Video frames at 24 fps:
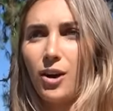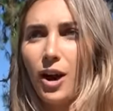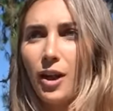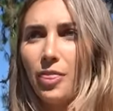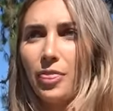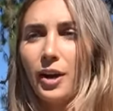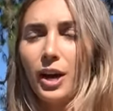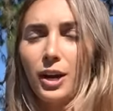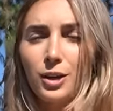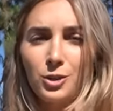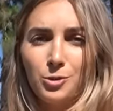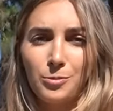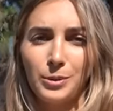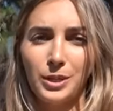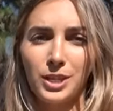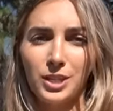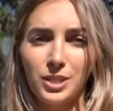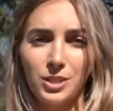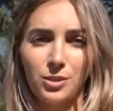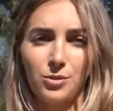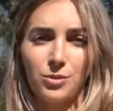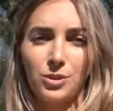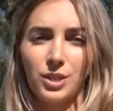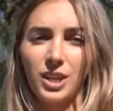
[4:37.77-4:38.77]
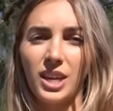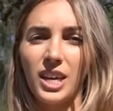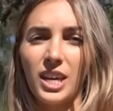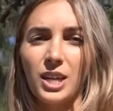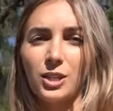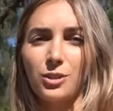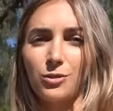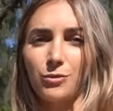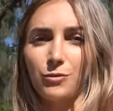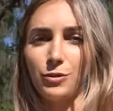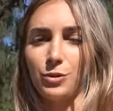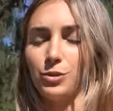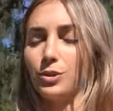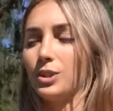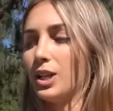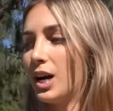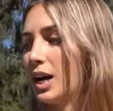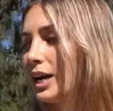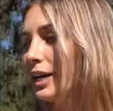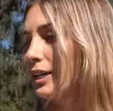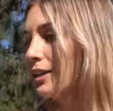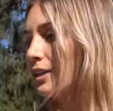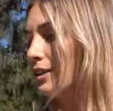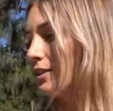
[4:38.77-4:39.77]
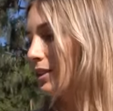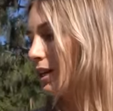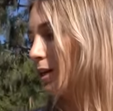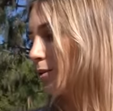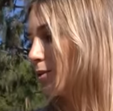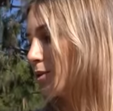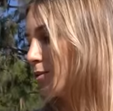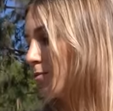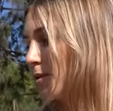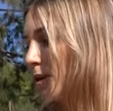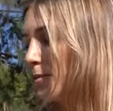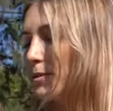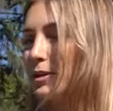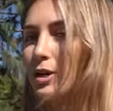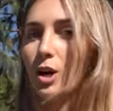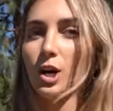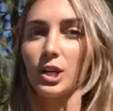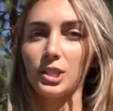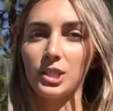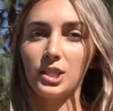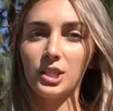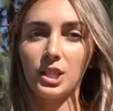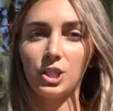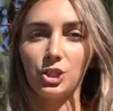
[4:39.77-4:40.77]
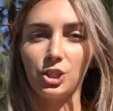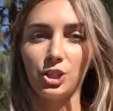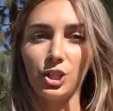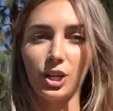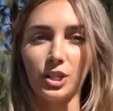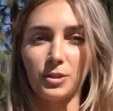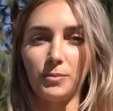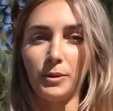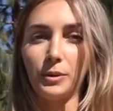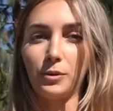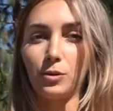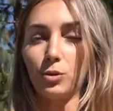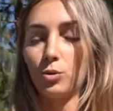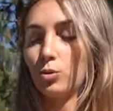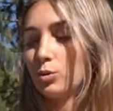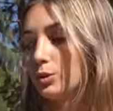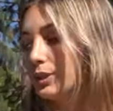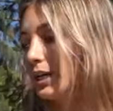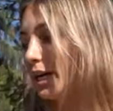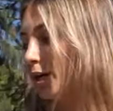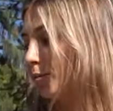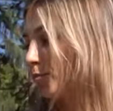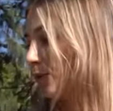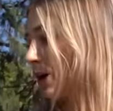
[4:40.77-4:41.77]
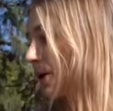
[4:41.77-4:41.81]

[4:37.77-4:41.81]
I thought it's because there was a kinked fuel line that was maybe causing the engine not to be able to cool down